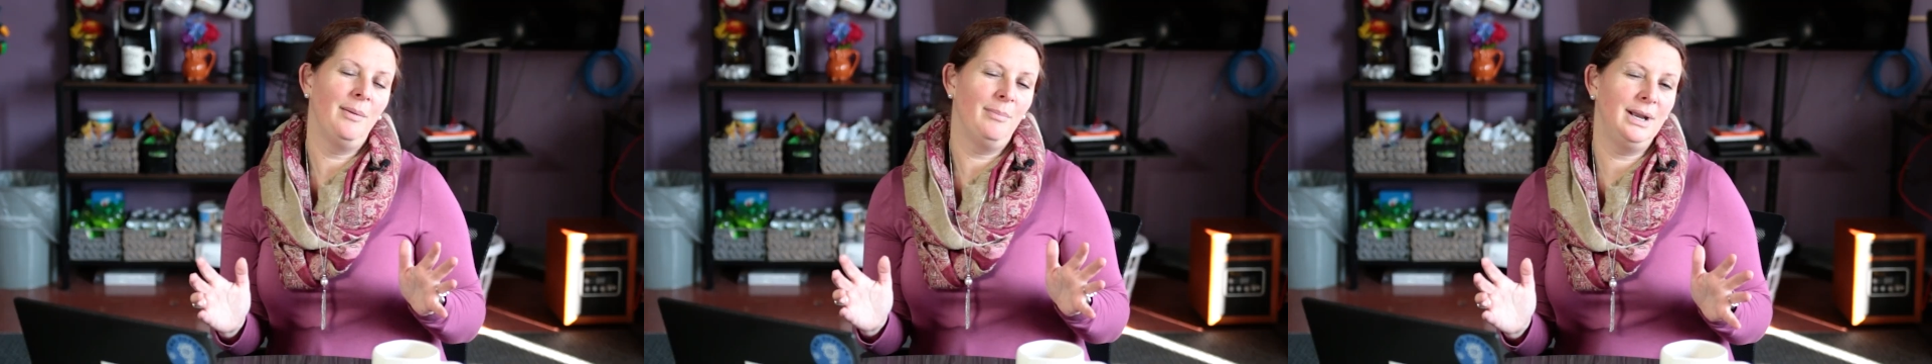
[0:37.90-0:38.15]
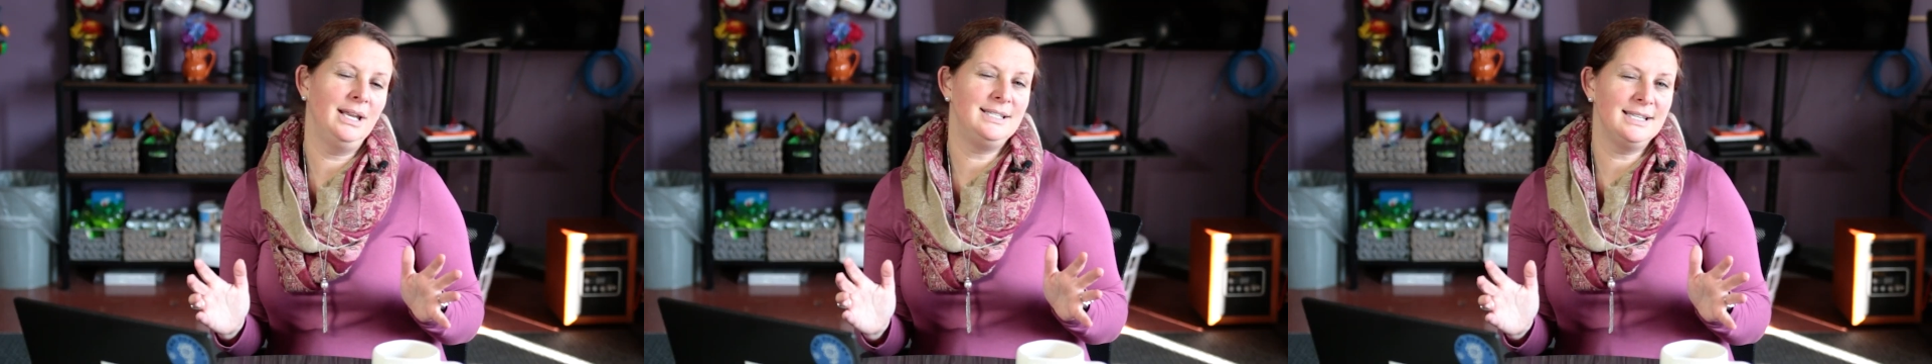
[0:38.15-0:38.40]

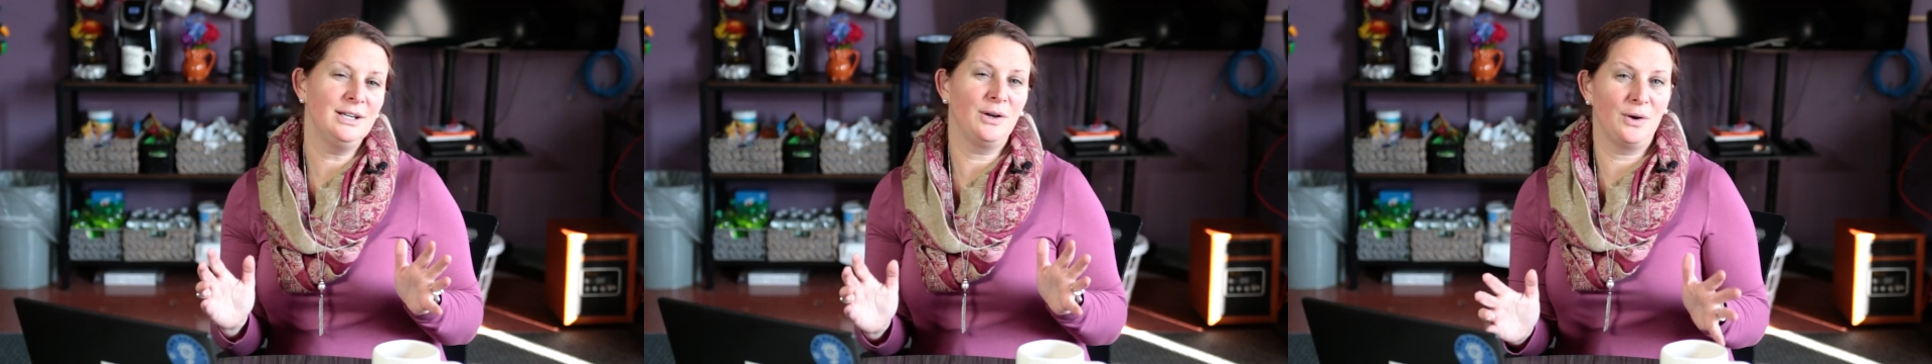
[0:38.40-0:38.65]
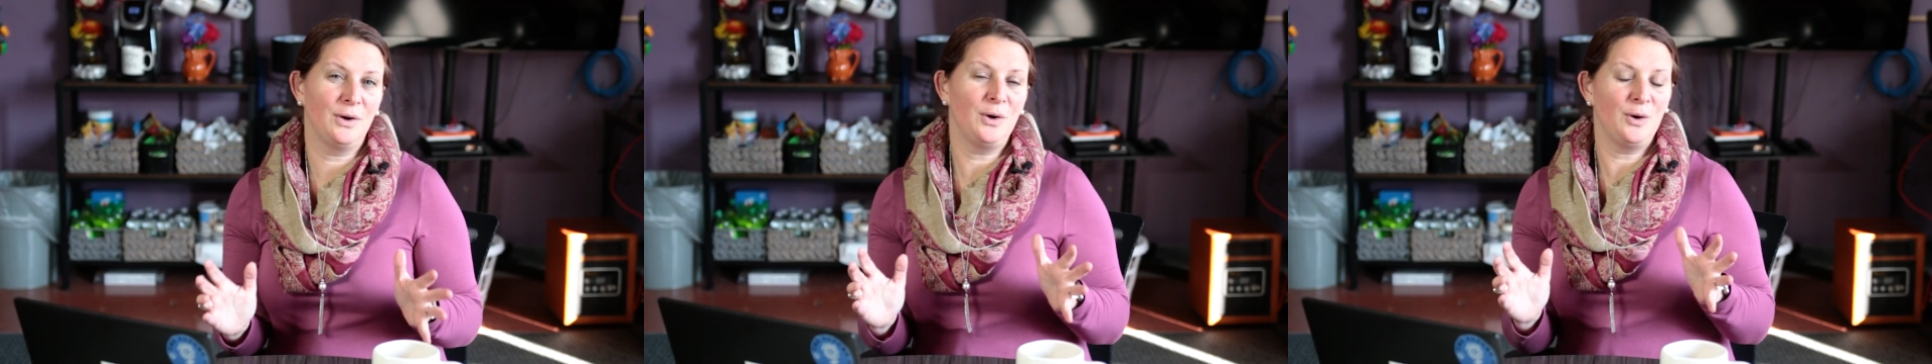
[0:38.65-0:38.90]
But it didn't
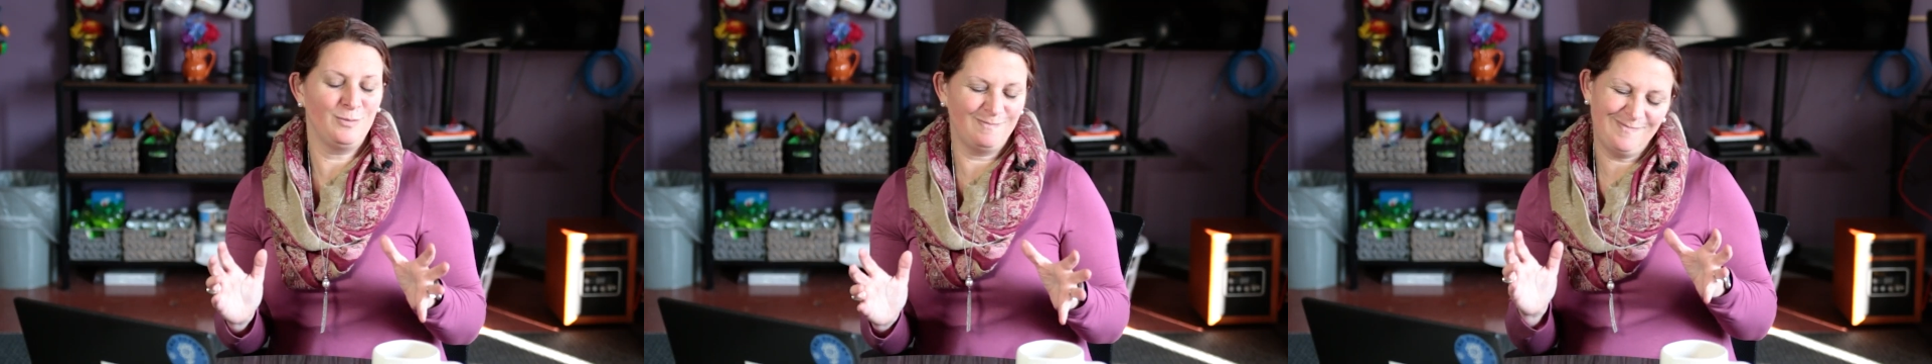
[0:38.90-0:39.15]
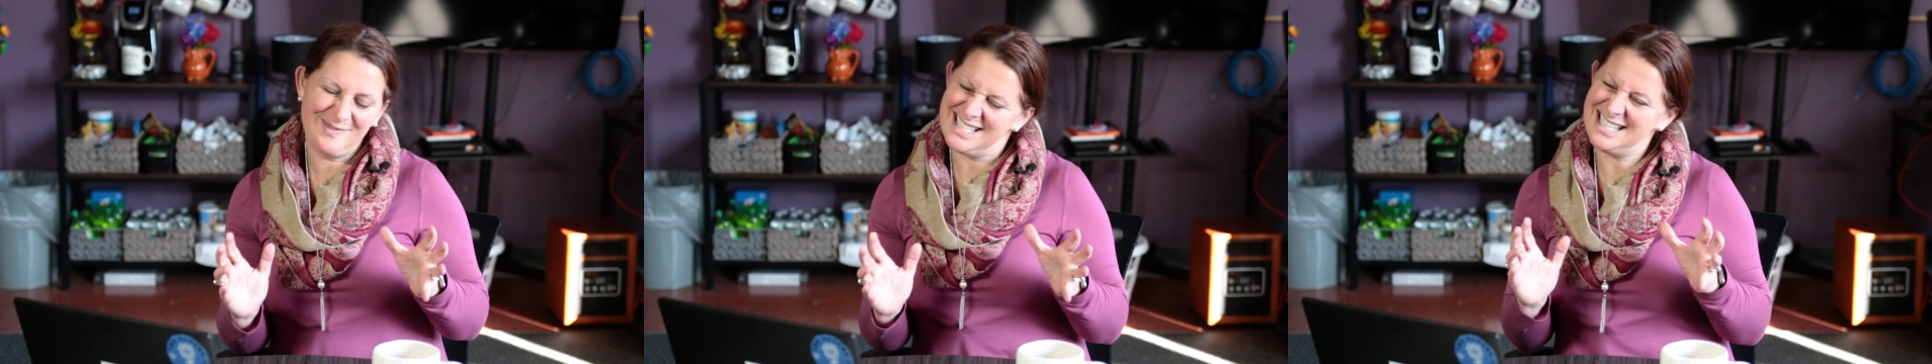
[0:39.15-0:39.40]

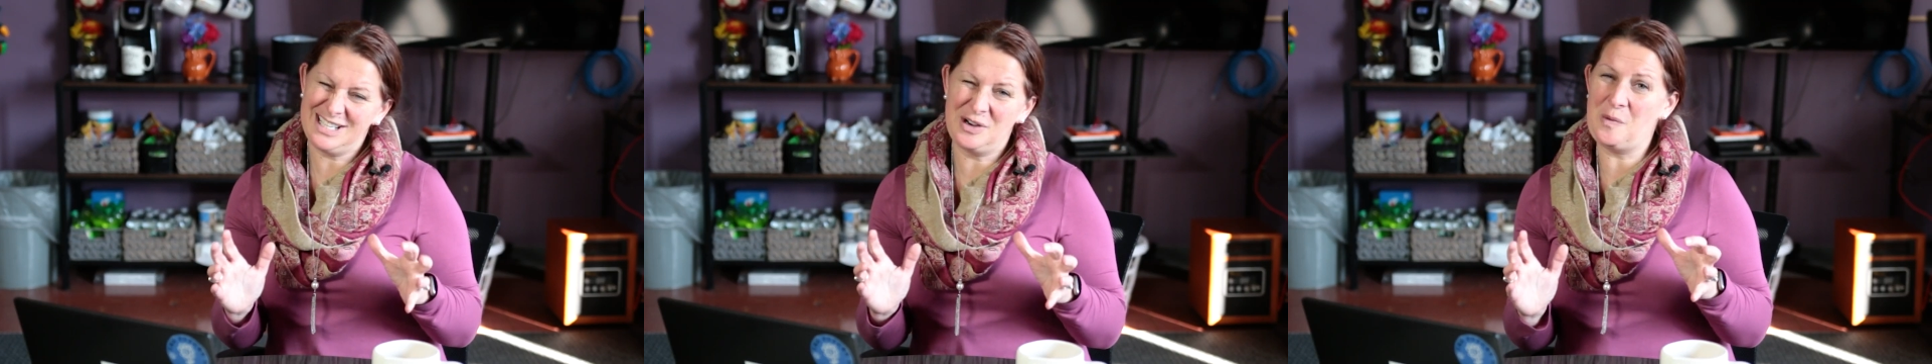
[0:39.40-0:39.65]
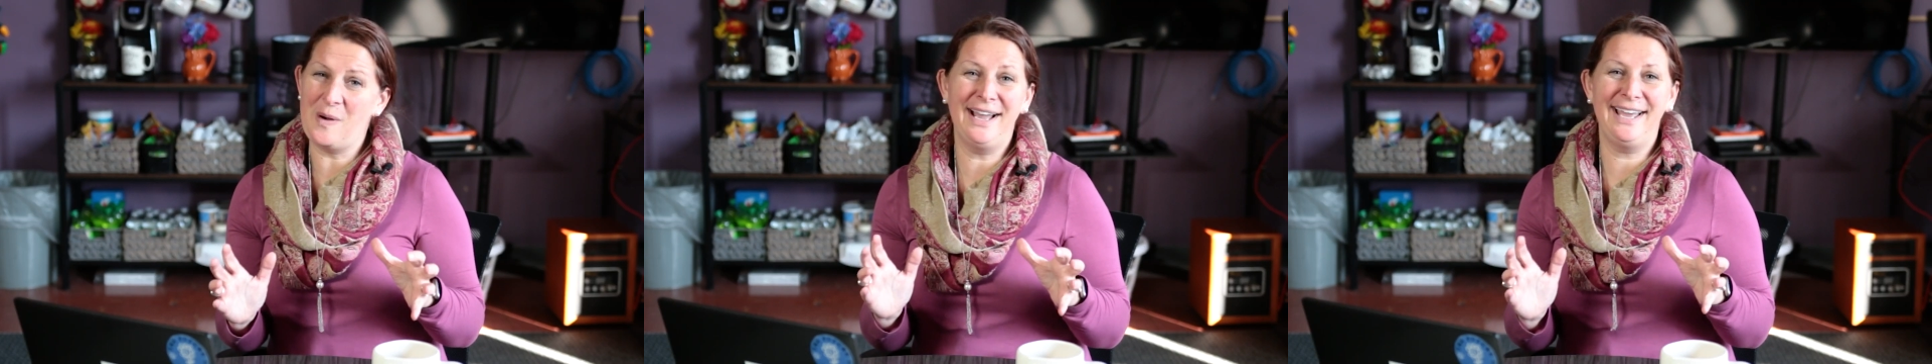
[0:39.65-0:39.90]

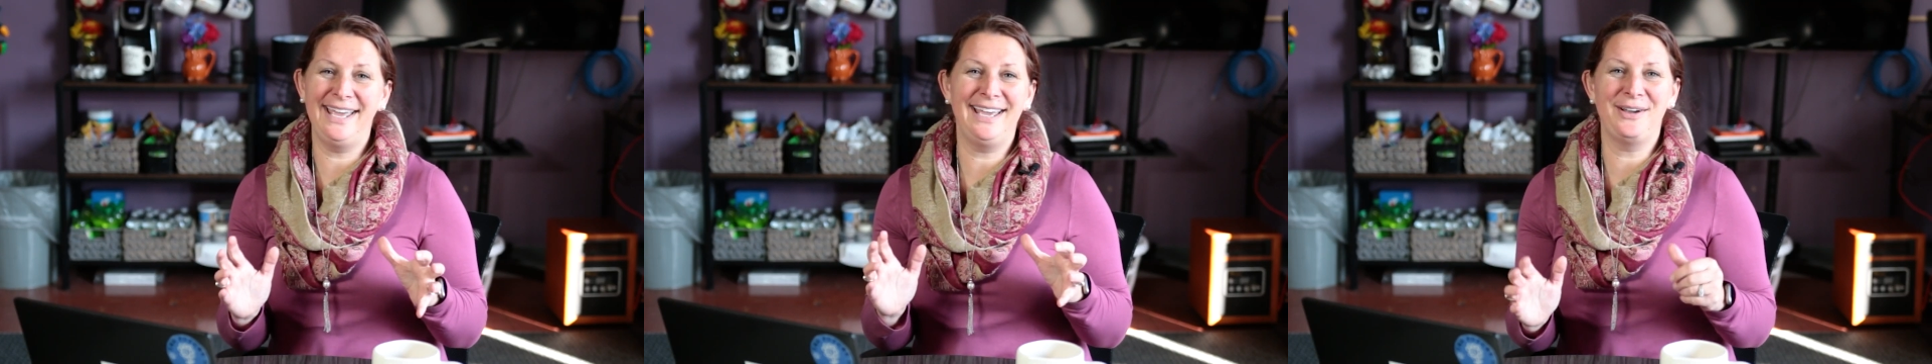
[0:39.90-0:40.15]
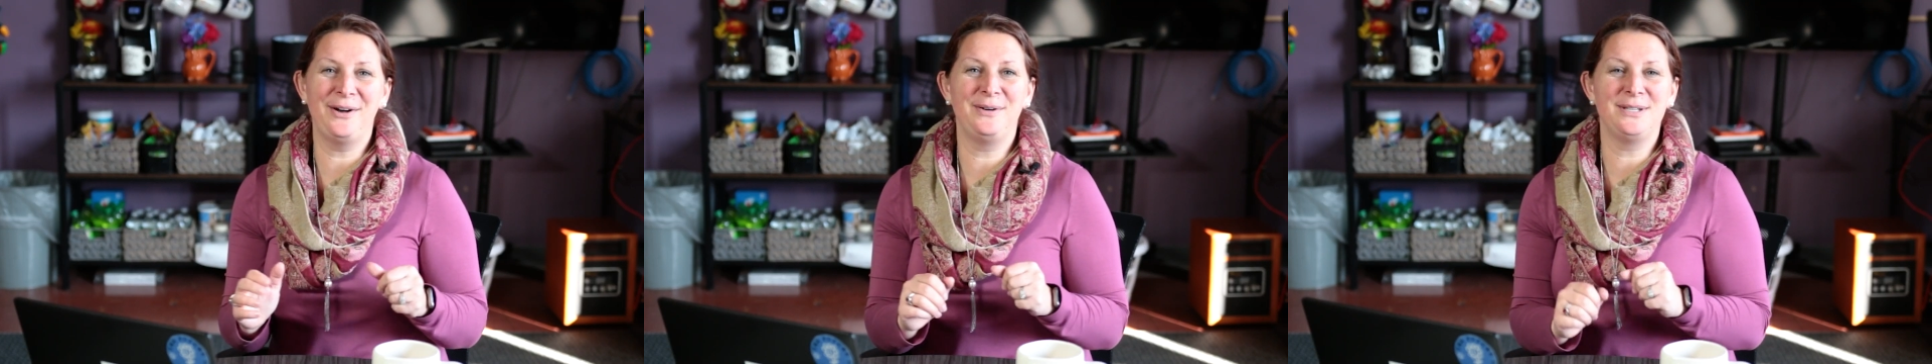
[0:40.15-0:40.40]
quite
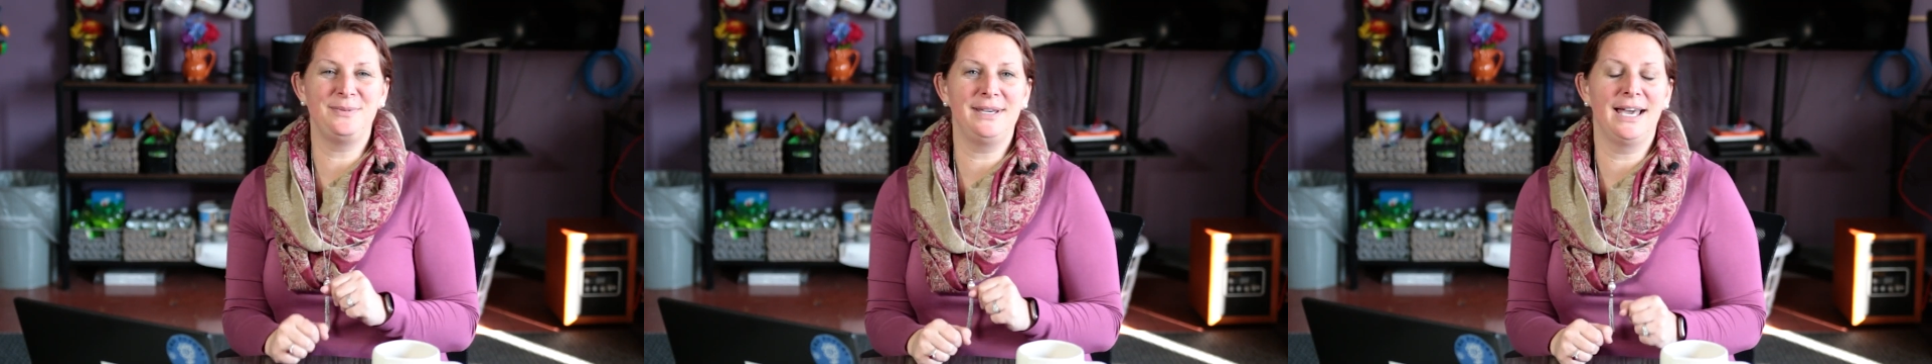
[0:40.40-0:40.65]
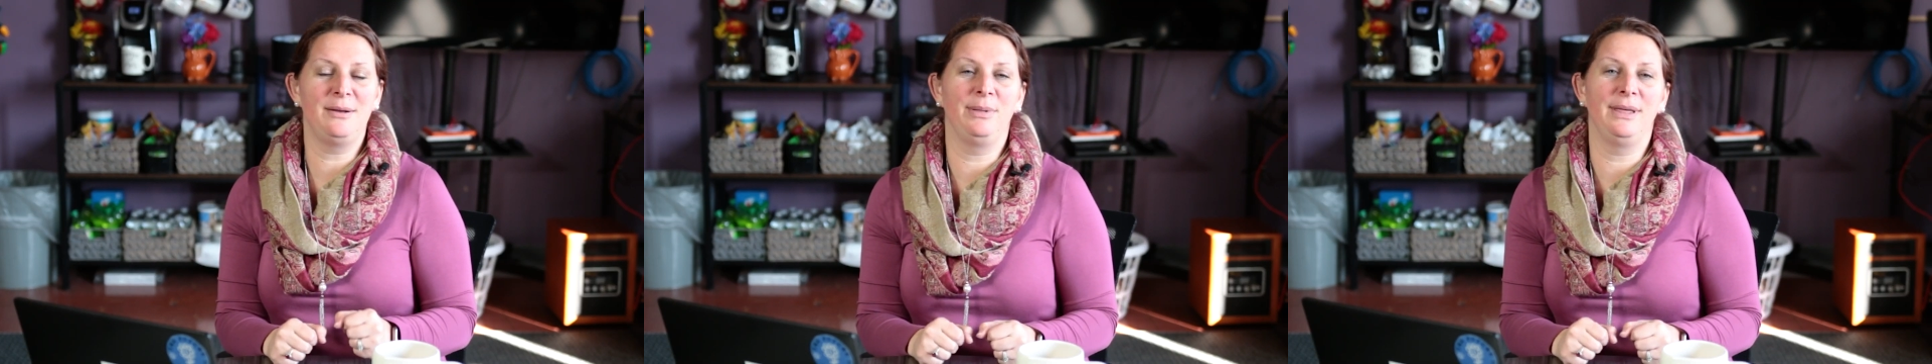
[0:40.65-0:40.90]
go as we had